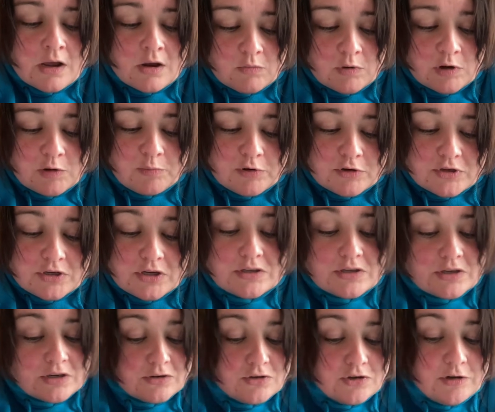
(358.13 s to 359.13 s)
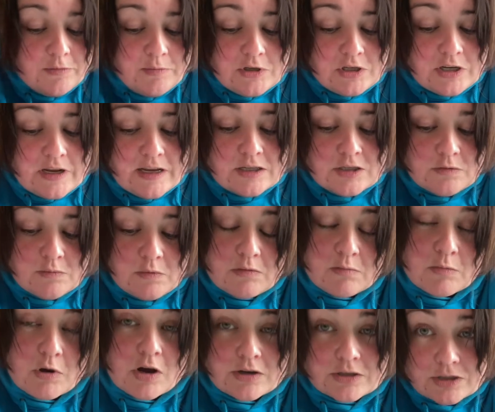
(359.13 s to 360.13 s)
will produce a super test with
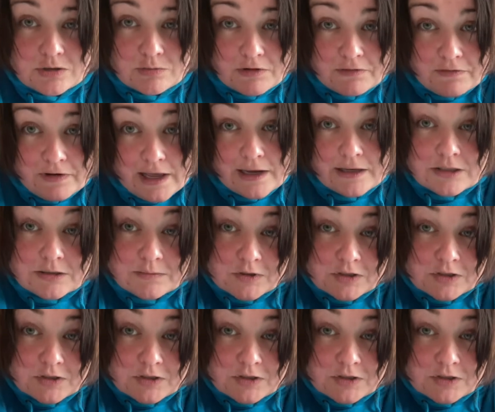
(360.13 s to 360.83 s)
marks to reflect.